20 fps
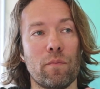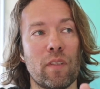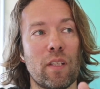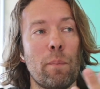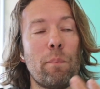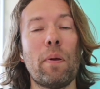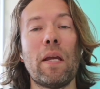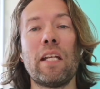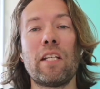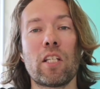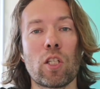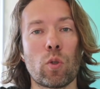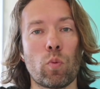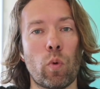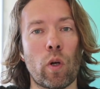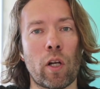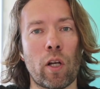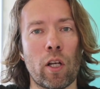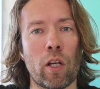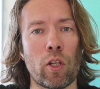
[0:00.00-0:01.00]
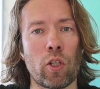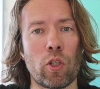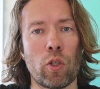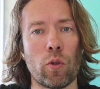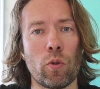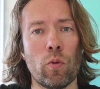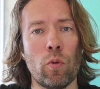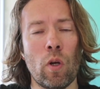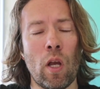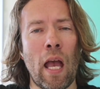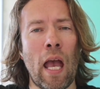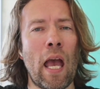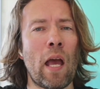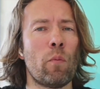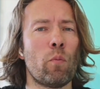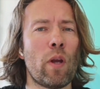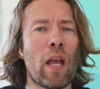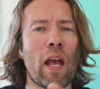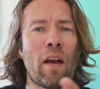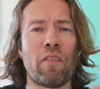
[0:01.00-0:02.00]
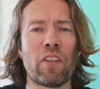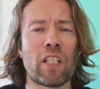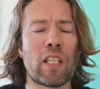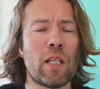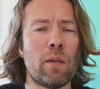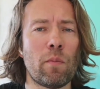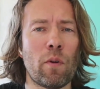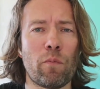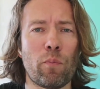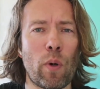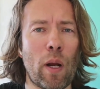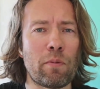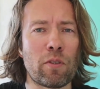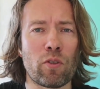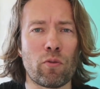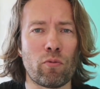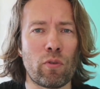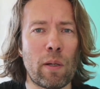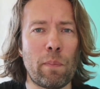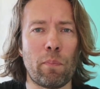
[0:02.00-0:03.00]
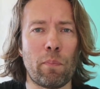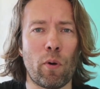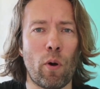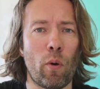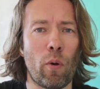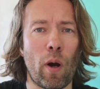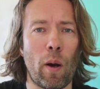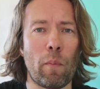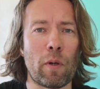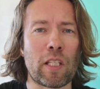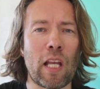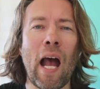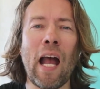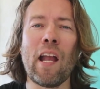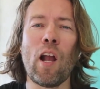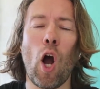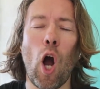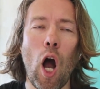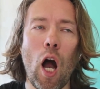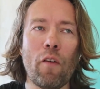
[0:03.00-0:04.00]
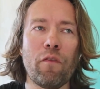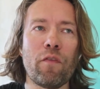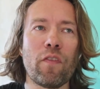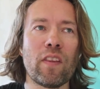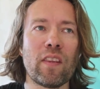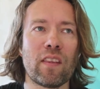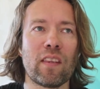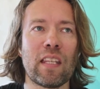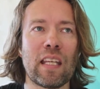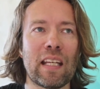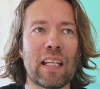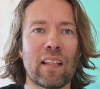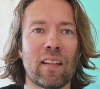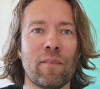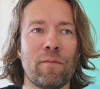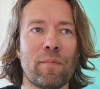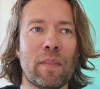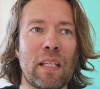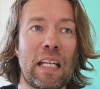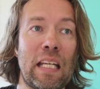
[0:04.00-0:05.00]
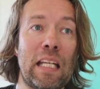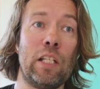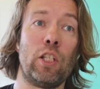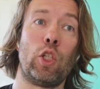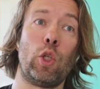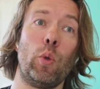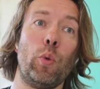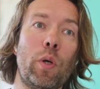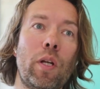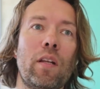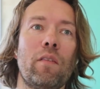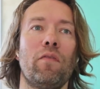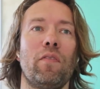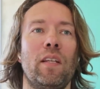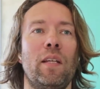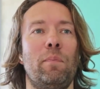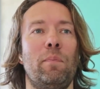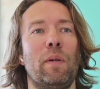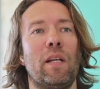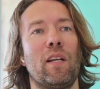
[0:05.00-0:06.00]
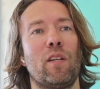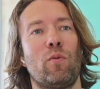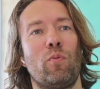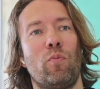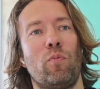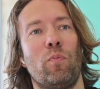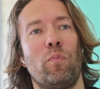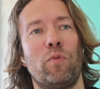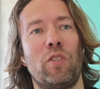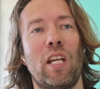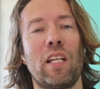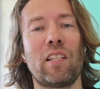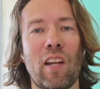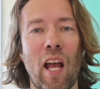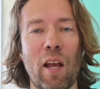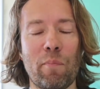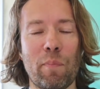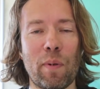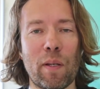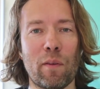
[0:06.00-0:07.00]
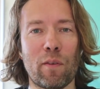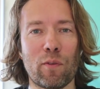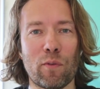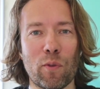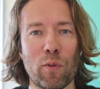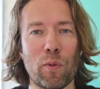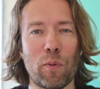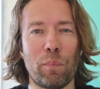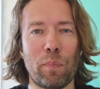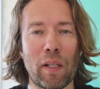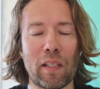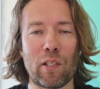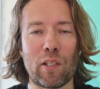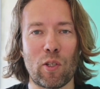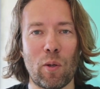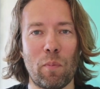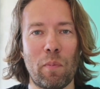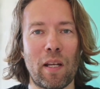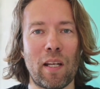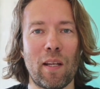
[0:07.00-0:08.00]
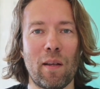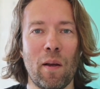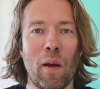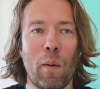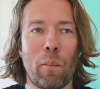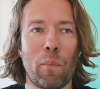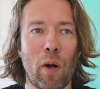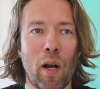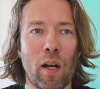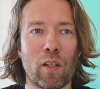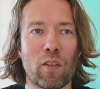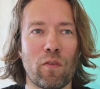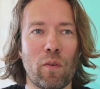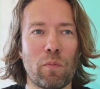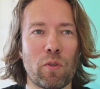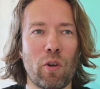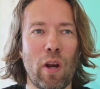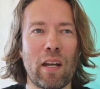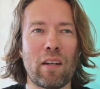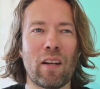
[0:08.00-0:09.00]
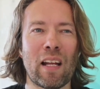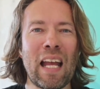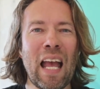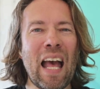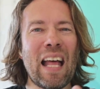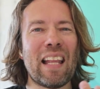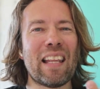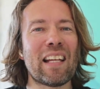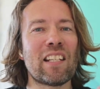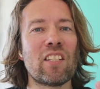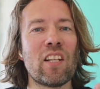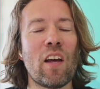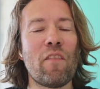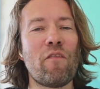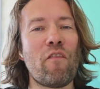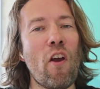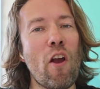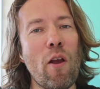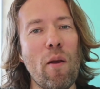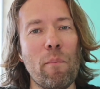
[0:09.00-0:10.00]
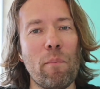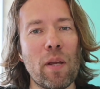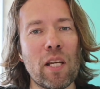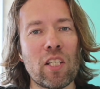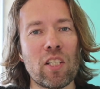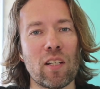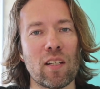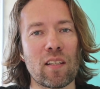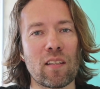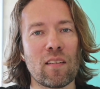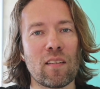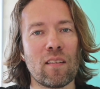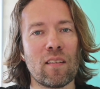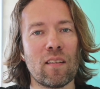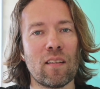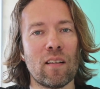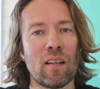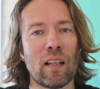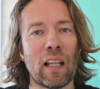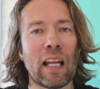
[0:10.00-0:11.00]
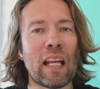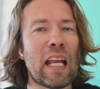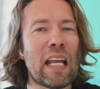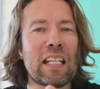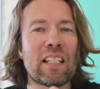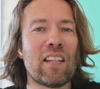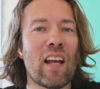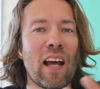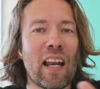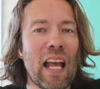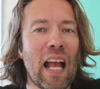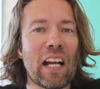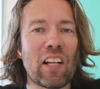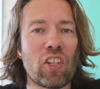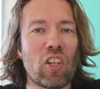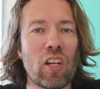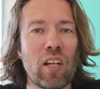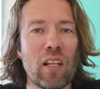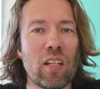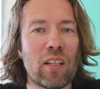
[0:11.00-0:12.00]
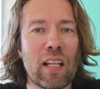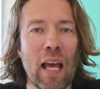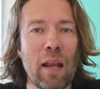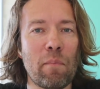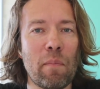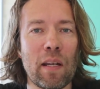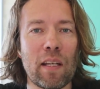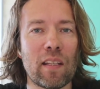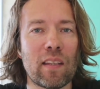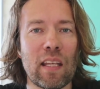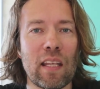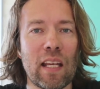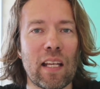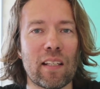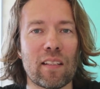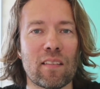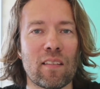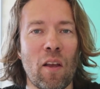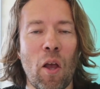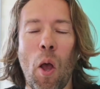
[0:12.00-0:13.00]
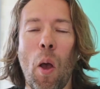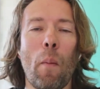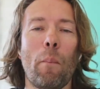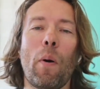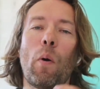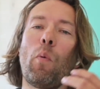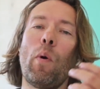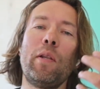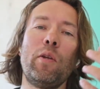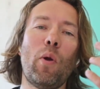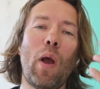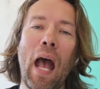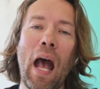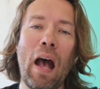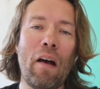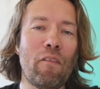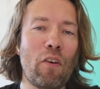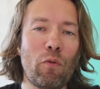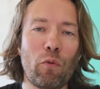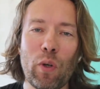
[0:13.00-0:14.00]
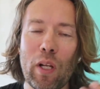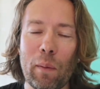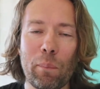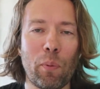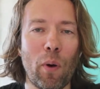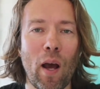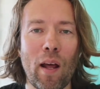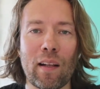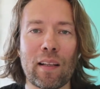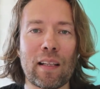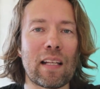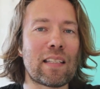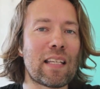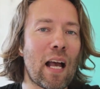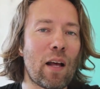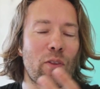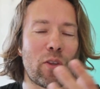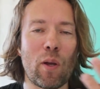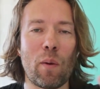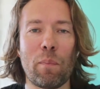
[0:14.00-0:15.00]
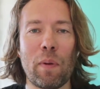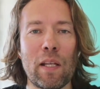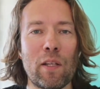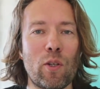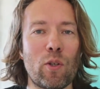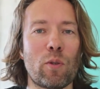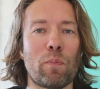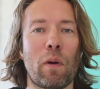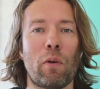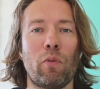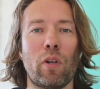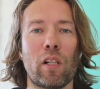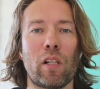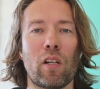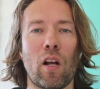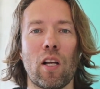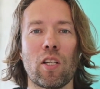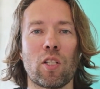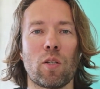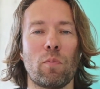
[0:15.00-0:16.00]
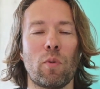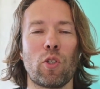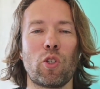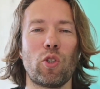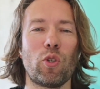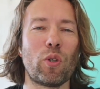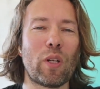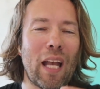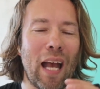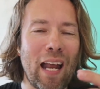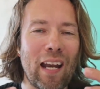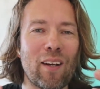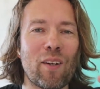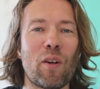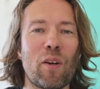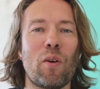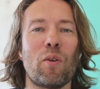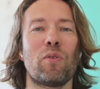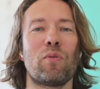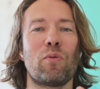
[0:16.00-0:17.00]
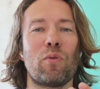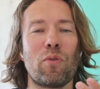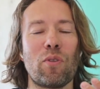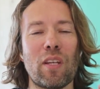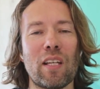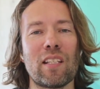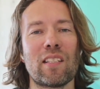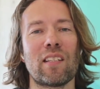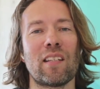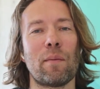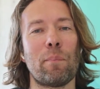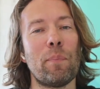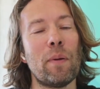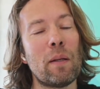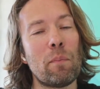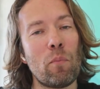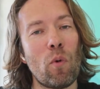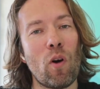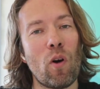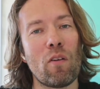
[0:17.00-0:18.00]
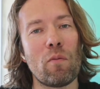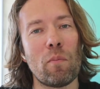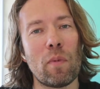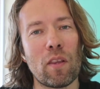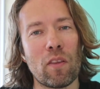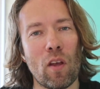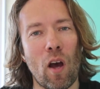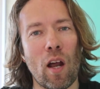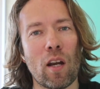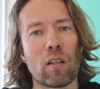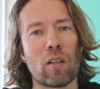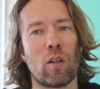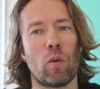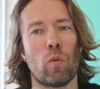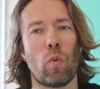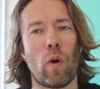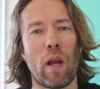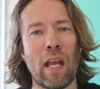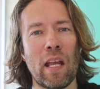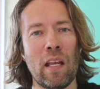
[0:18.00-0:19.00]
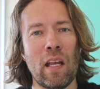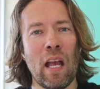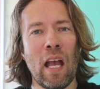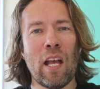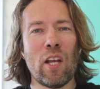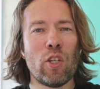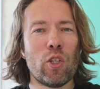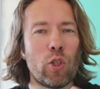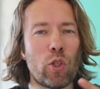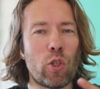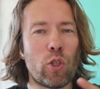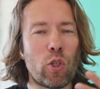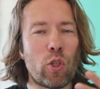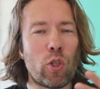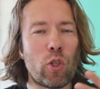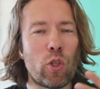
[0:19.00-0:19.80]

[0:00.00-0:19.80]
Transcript: the pitches we're going to do, and we have a team of perhaps 3 programmers, I often think intuitively, because Jason and I have been through building so many products from scratch, that's not very ambitious. Like, it's not actually that many things. But when you have a real product that's out there being used by real customers, you got to go through things in a bit more of a methodical way. You don't